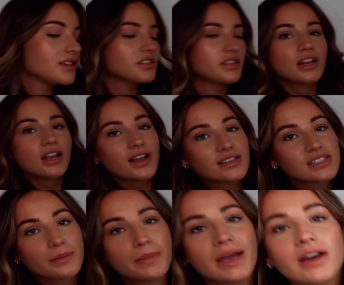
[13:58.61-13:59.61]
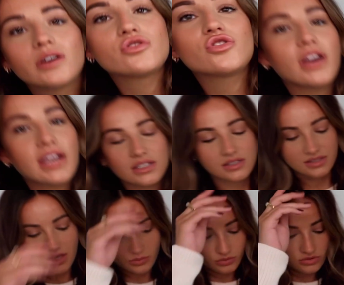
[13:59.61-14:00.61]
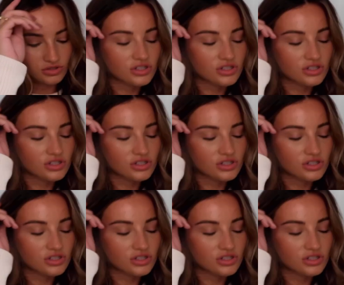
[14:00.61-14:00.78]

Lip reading: so the last pair of trainers that I want to